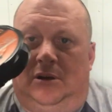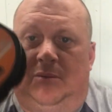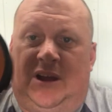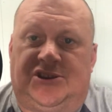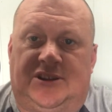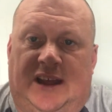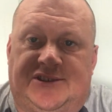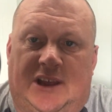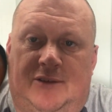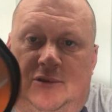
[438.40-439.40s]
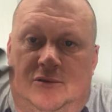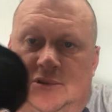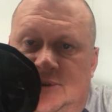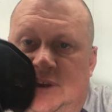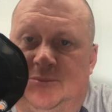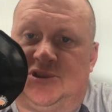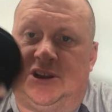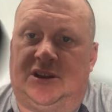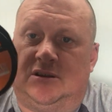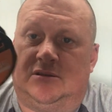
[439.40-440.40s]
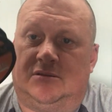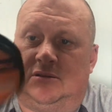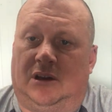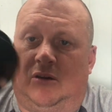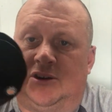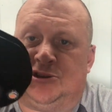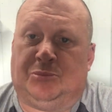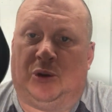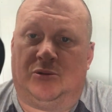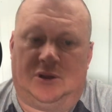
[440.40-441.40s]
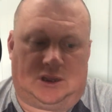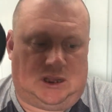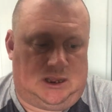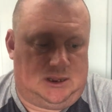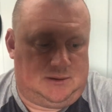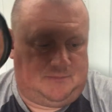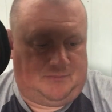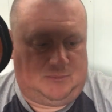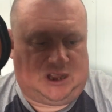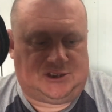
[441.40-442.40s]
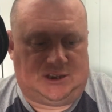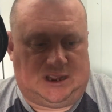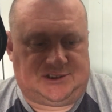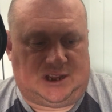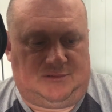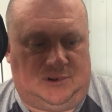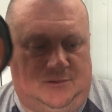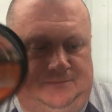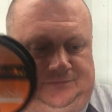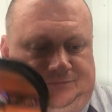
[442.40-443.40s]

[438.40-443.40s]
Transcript: Imagine that's our reel. It's an empty line spool. Okay, imagine that's our reel.